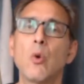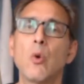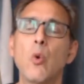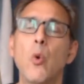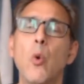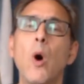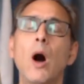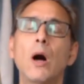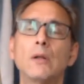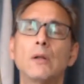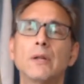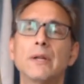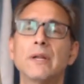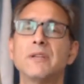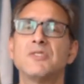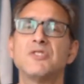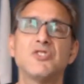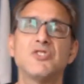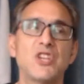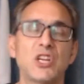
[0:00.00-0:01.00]

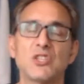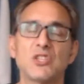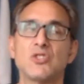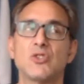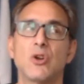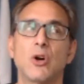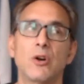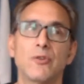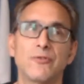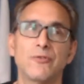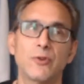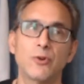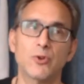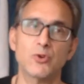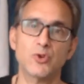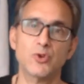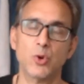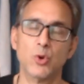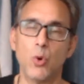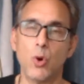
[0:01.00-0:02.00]
quality, 6-star
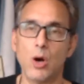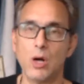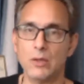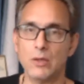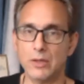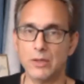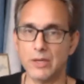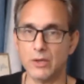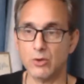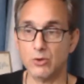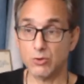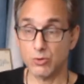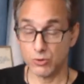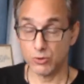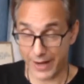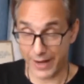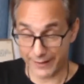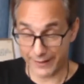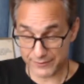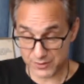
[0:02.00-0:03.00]
furniture quality,
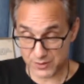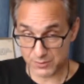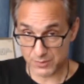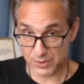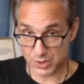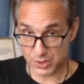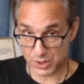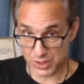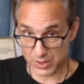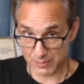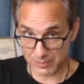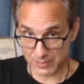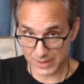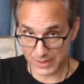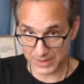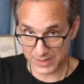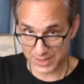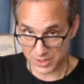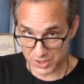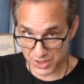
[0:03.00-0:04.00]
craftsmanship
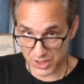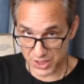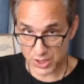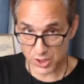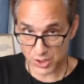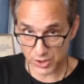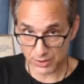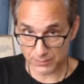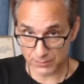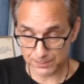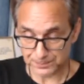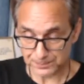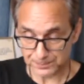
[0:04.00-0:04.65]
in addition.